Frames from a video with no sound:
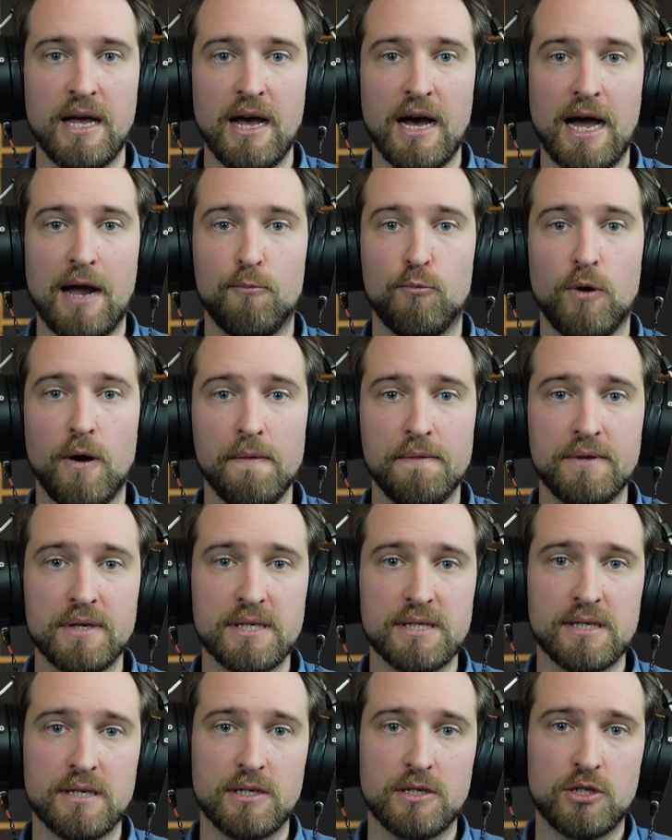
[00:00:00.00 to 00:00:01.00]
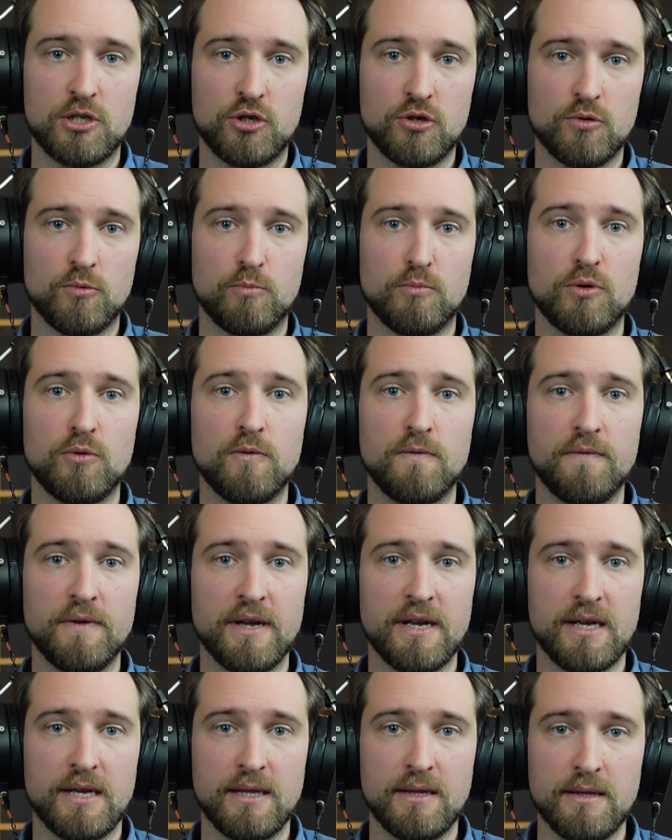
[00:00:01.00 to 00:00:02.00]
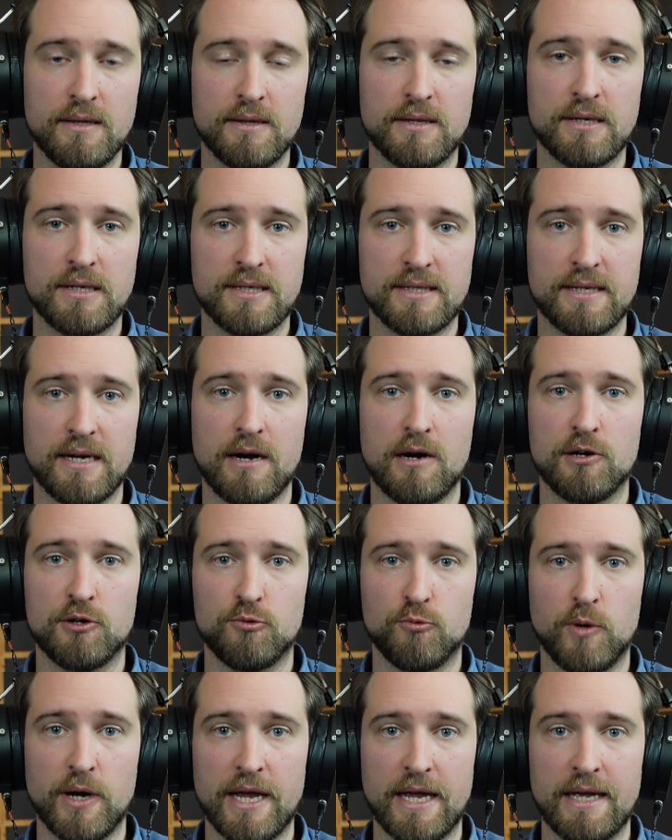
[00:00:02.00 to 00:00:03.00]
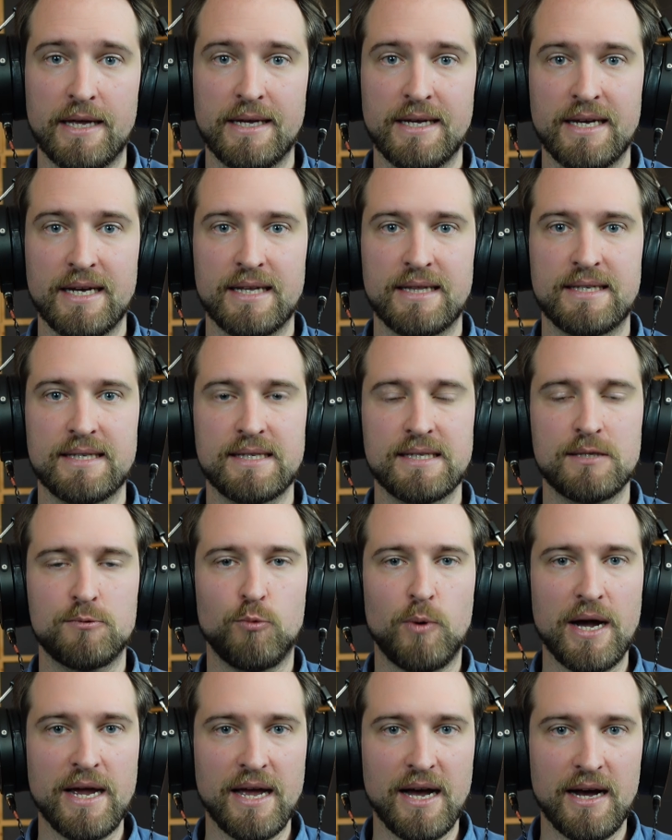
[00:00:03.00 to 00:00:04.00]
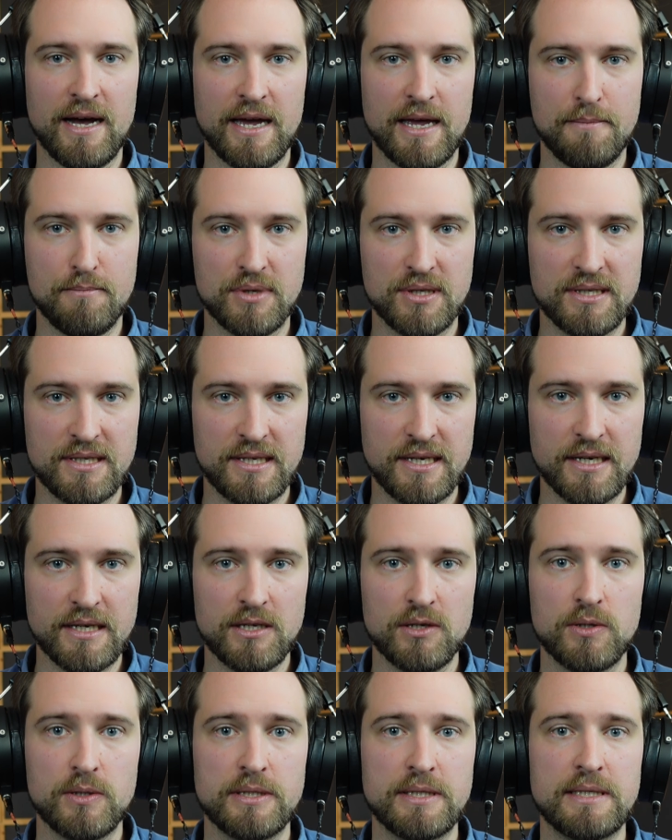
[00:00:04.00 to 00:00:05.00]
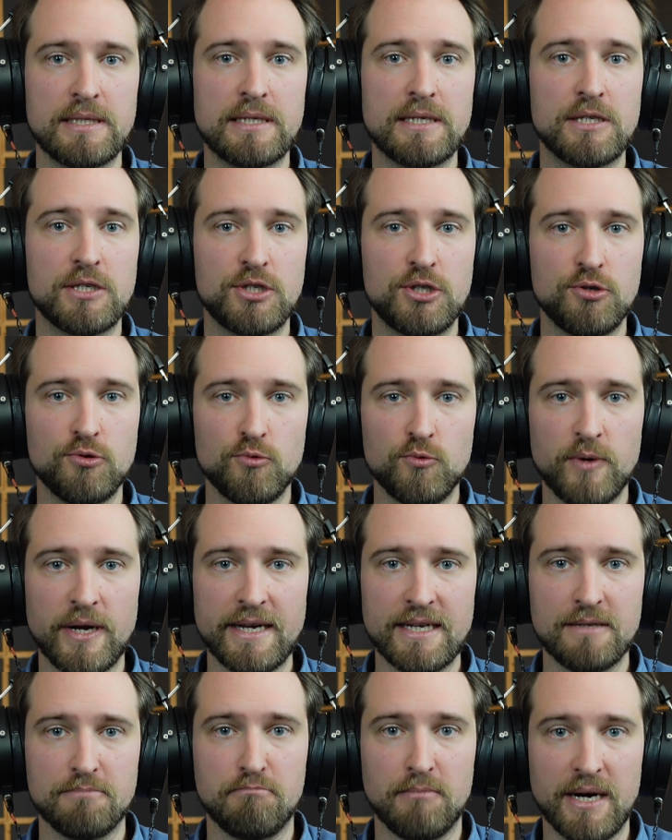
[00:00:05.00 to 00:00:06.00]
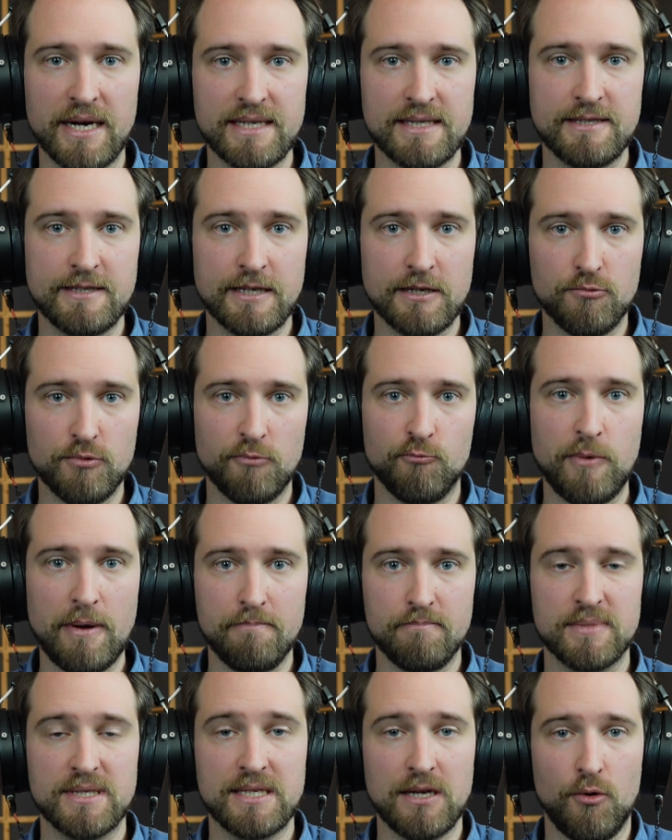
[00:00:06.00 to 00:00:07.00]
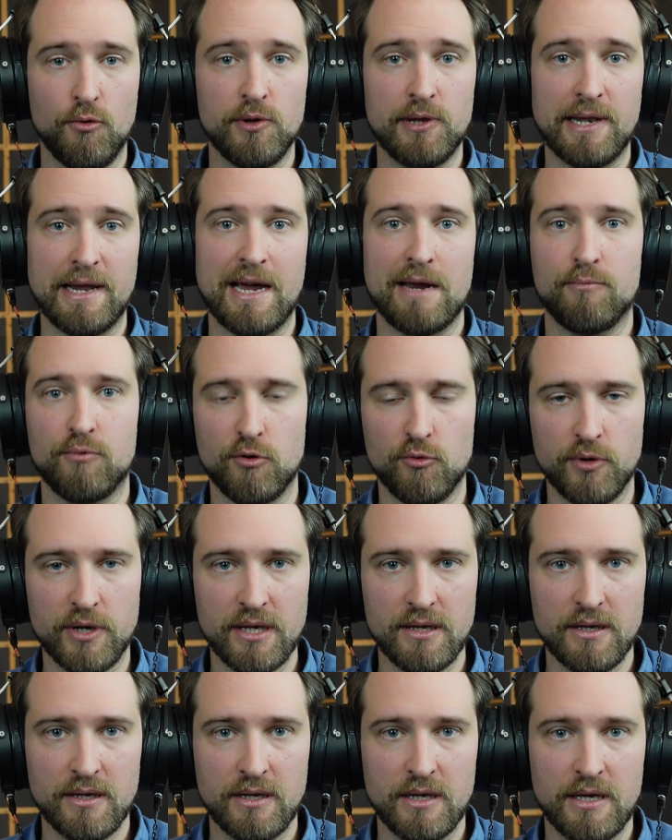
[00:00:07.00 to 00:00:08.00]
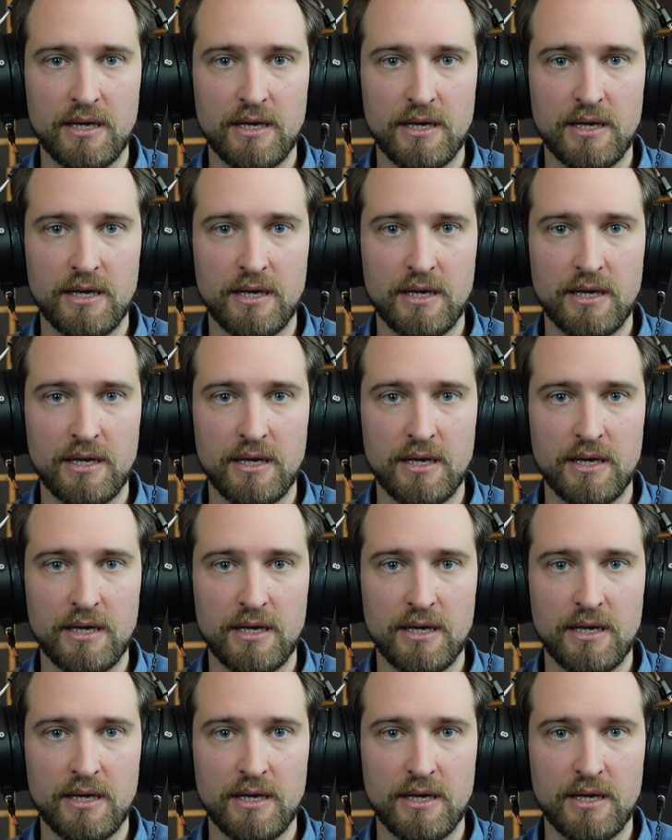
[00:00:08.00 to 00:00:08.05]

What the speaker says: I want this to move in the desired way. And this is why I meticulously curate my secret weapon sound library.